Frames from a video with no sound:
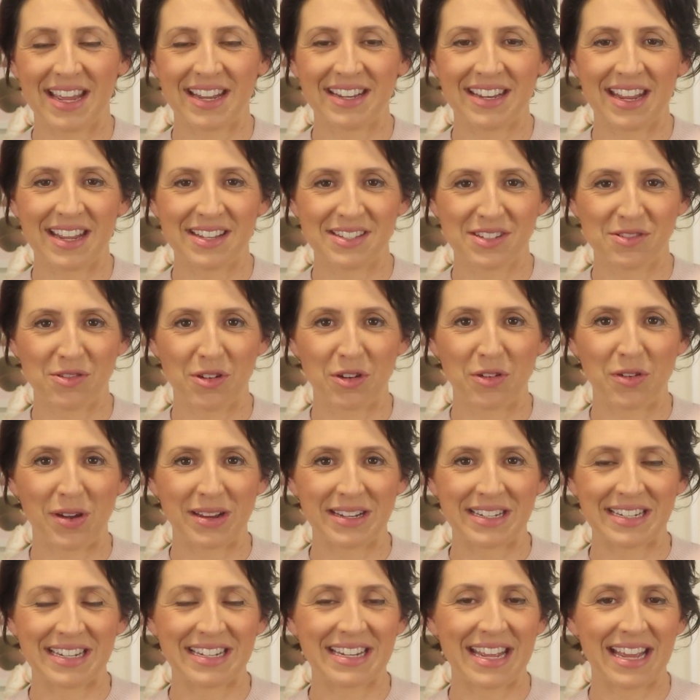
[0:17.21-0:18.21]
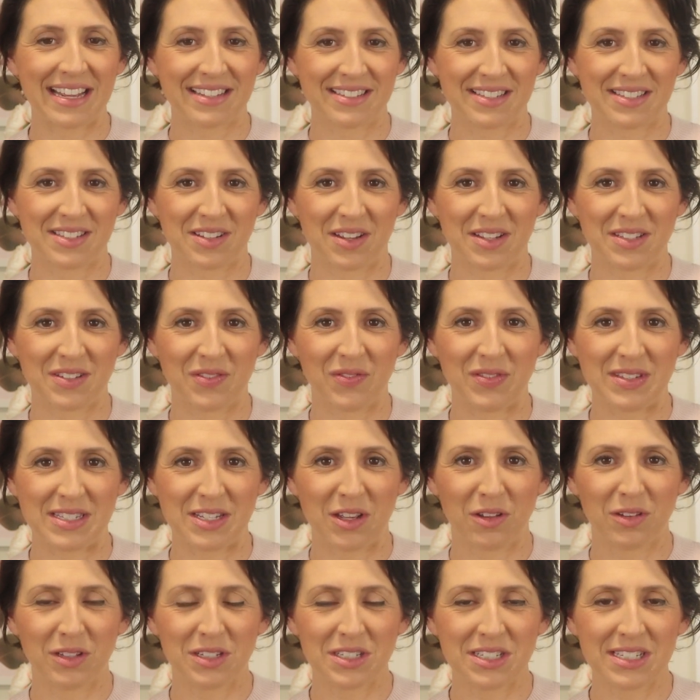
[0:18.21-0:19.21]
and ESSA accredited exercise
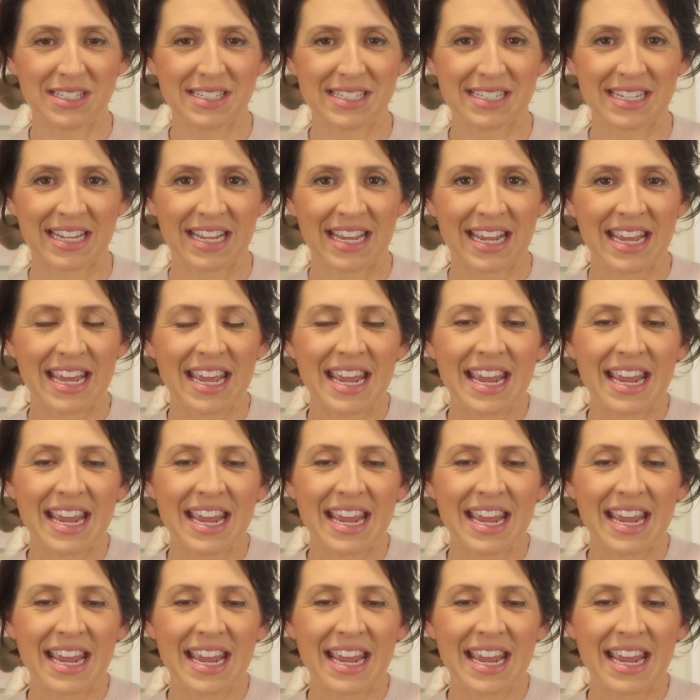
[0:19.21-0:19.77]
physiologist.